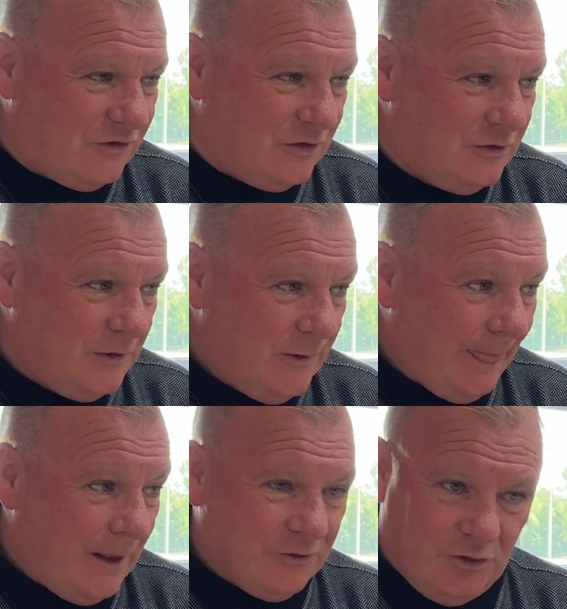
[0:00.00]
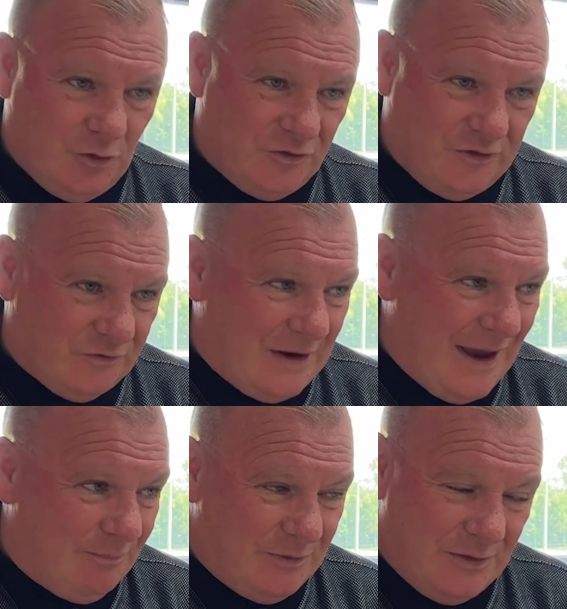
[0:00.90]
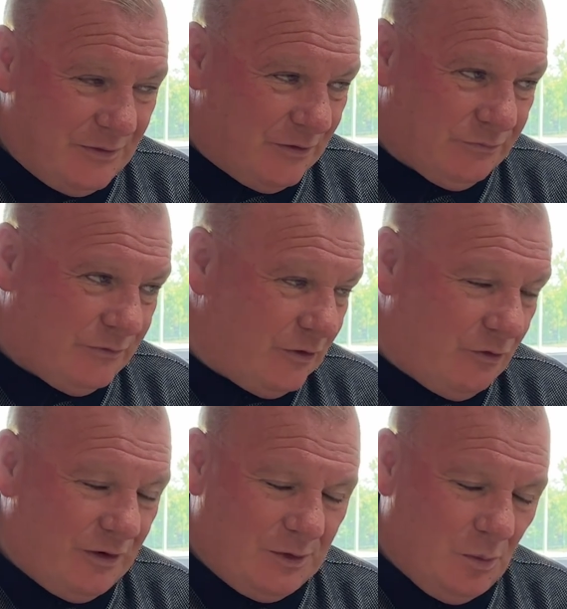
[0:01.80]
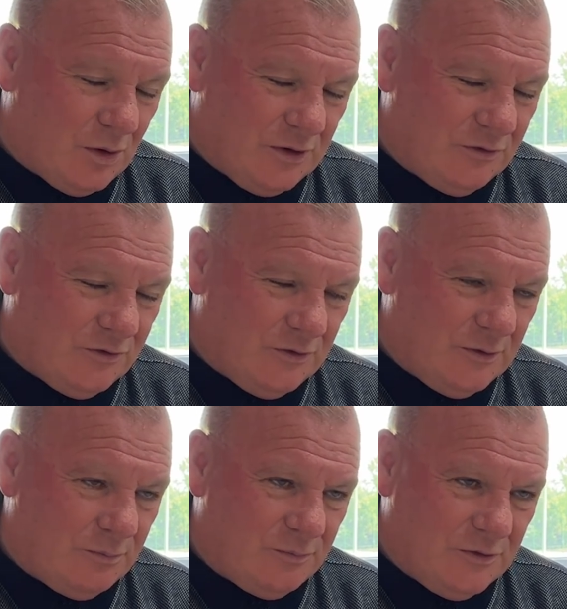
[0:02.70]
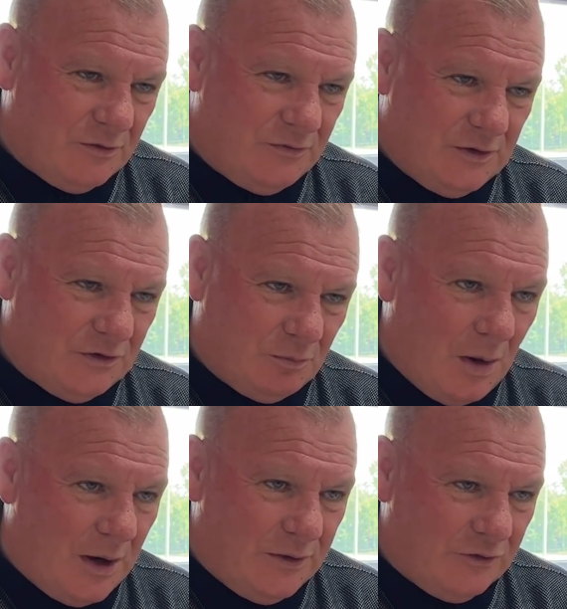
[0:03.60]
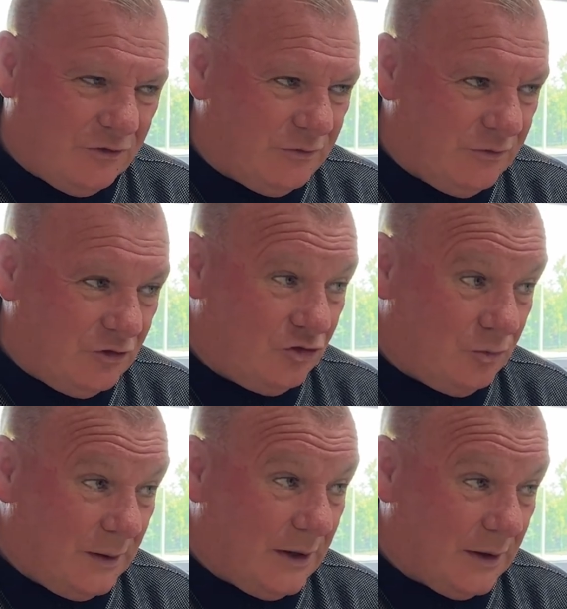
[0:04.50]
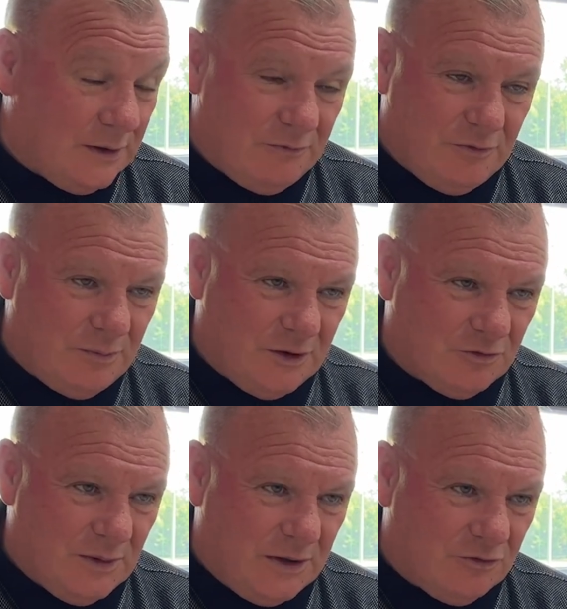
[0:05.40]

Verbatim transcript: And to those they've kept, then they're they're already working to the to the fitness plan that's that should be kicking in from next week.